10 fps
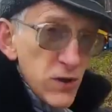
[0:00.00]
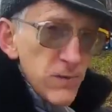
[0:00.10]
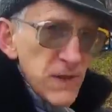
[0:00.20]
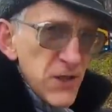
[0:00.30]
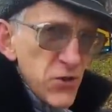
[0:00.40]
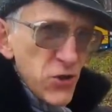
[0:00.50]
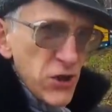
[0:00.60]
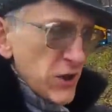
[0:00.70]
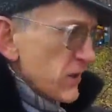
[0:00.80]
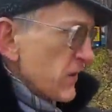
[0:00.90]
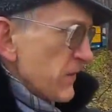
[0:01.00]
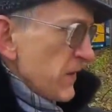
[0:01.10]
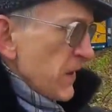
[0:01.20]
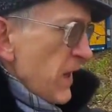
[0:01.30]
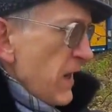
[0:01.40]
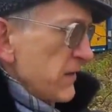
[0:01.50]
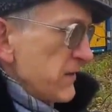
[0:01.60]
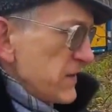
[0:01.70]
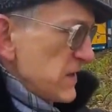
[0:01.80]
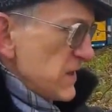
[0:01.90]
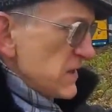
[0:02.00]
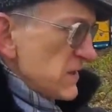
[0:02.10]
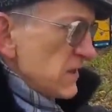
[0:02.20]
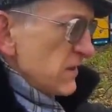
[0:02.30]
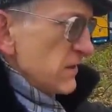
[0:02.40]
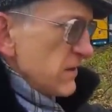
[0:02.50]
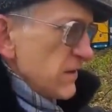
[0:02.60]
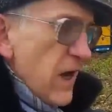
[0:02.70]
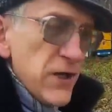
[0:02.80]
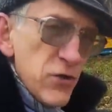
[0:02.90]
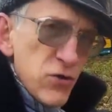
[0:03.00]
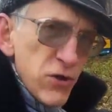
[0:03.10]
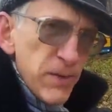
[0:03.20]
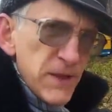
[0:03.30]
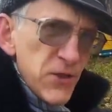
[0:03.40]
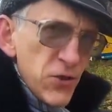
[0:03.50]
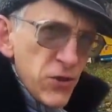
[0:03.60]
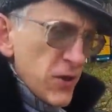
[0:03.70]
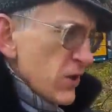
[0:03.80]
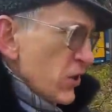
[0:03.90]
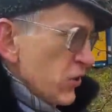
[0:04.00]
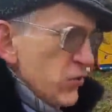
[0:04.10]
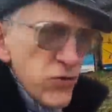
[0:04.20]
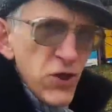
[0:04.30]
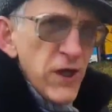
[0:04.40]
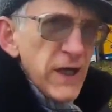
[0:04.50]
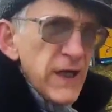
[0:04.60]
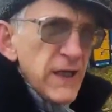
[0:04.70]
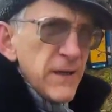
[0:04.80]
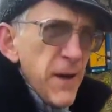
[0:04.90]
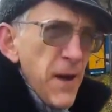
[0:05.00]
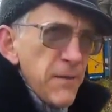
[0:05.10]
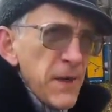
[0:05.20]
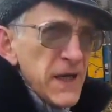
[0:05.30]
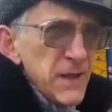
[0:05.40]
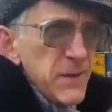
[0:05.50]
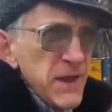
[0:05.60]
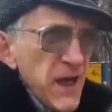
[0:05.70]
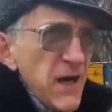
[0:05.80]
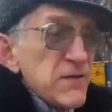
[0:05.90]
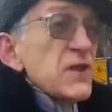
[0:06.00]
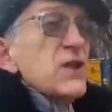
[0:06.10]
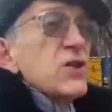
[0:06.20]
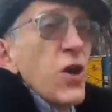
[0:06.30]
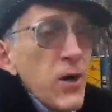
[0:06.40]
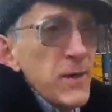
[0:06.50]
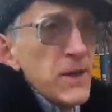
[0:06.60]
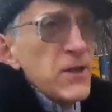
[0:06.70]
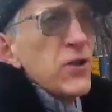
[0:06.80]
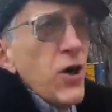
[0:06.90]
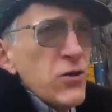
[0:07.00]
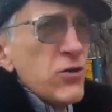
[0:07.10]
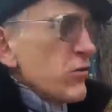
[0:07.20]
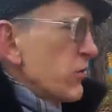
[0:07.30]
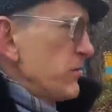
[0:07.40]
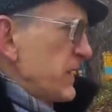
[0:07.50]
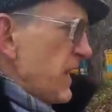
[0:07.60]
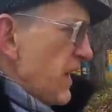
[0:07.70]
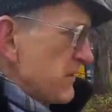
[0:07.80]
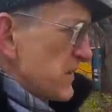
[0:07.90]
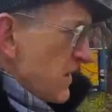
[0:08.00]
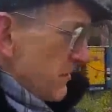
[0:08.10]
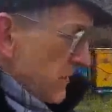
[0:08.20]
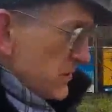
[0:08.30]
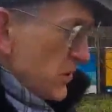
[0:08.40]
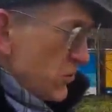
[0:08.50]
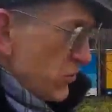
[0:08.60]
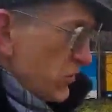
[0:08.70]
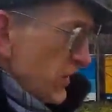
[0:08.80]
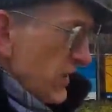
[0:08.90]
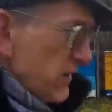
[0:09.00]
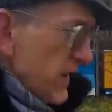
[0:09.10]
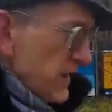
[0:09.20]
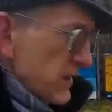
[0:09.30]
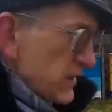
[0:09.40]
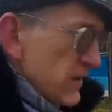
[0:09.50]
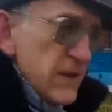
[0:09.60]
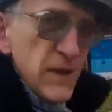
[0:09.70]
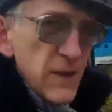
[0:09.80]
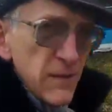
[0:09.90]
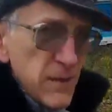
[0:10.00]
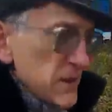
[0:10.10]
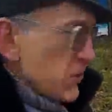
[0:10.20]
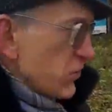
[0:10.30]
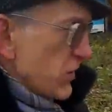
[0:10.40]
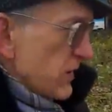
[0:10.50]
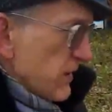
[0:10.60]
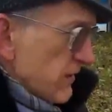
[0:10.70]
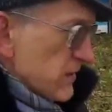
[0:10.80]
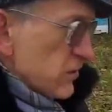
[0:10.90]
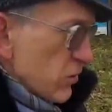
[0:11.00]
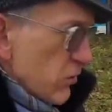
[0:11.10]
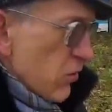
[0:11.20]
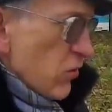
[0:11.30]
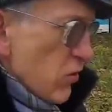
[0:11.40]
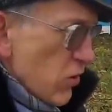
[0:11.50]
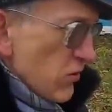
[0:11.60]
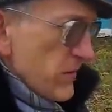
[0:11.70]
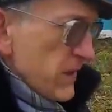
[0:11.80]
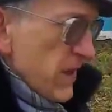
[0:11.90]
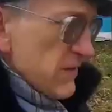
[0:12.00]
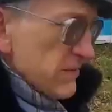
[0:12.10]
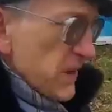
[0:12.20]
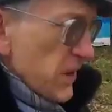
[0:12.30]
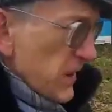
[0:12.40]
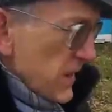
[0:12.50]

positioning. And this is unusual position. Usually in many beehives, in common, in ordinary beehives, positioning like that. Positioning like that. So all beehives parallel.